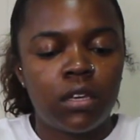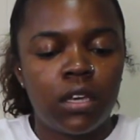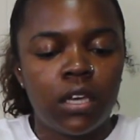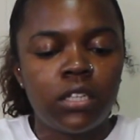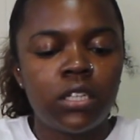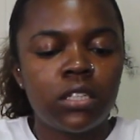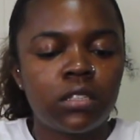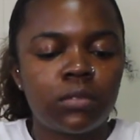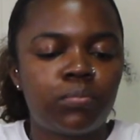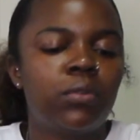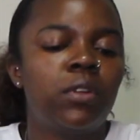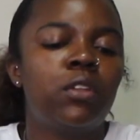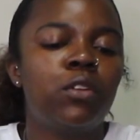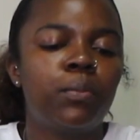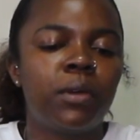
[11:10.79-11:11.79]
it's just
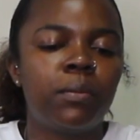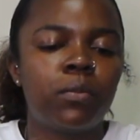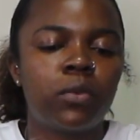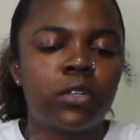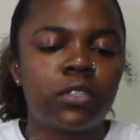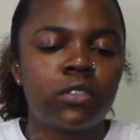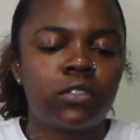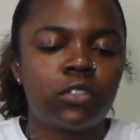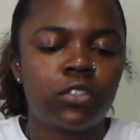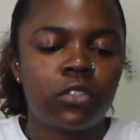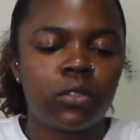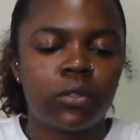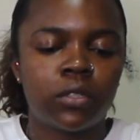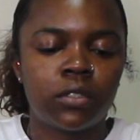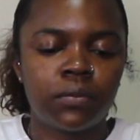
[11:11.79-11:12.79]
a little bit more
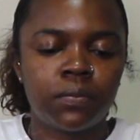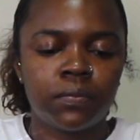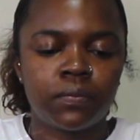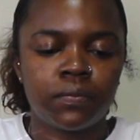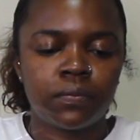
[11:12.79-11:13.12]
secure.